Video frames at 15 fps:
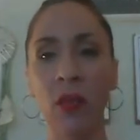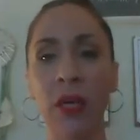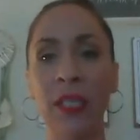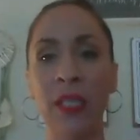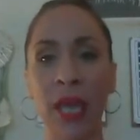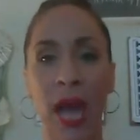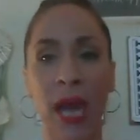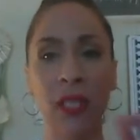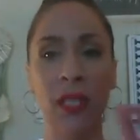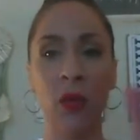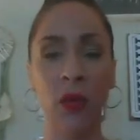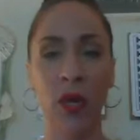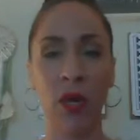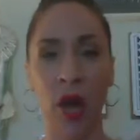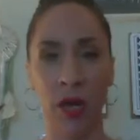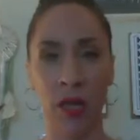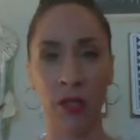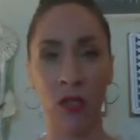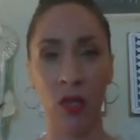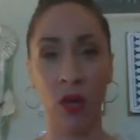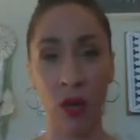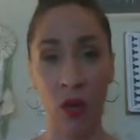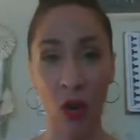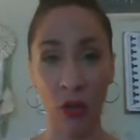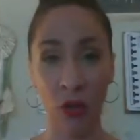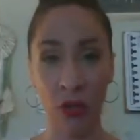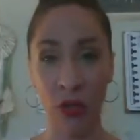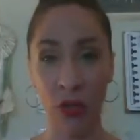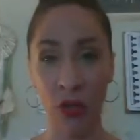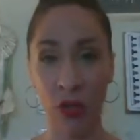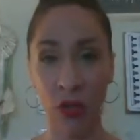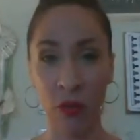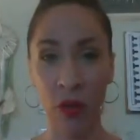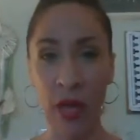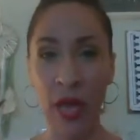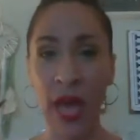exactly what God has called you to do.